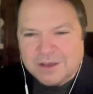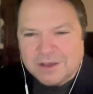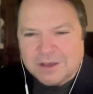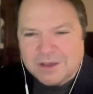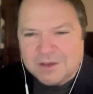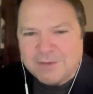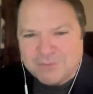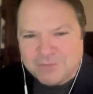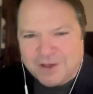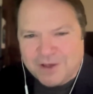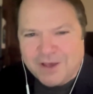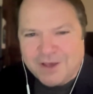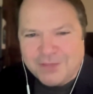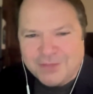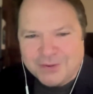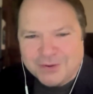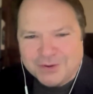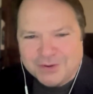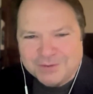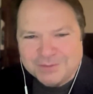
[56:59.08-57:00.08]
of my
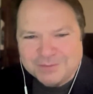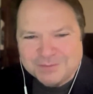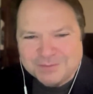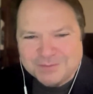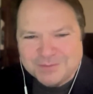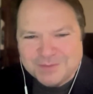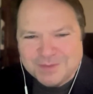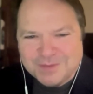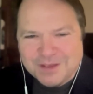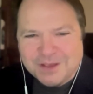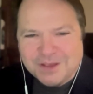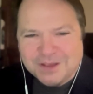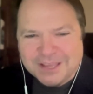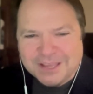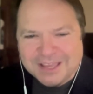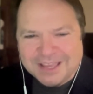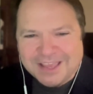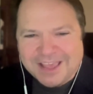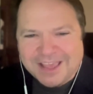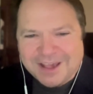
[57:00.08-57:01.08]
father
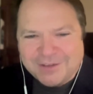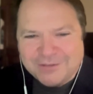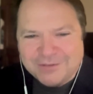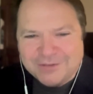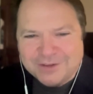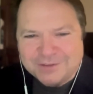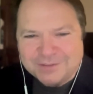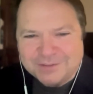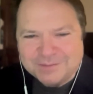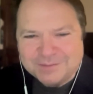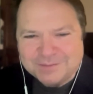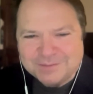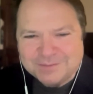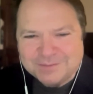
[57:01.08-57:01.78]
hugging Alvin